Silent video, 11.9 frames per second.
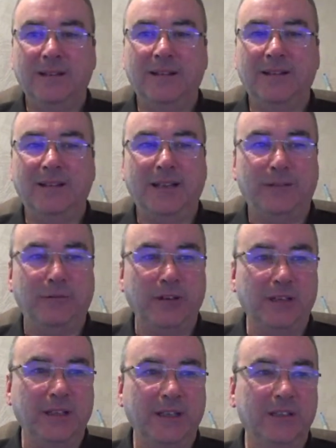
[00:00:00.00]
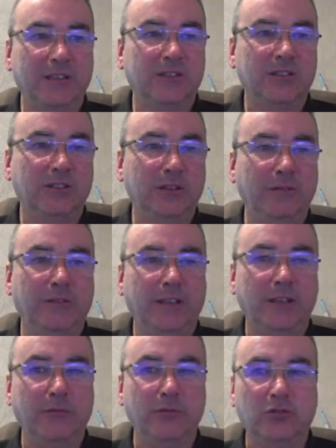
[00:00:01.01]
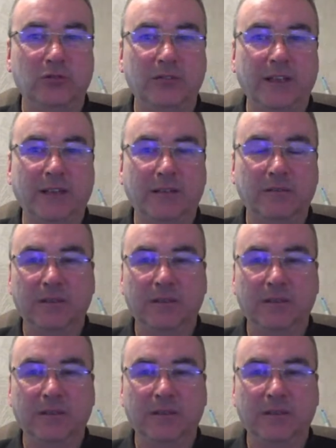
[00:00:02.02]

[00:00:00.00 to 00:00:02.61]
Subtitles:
lead free leaders, new video Sunday.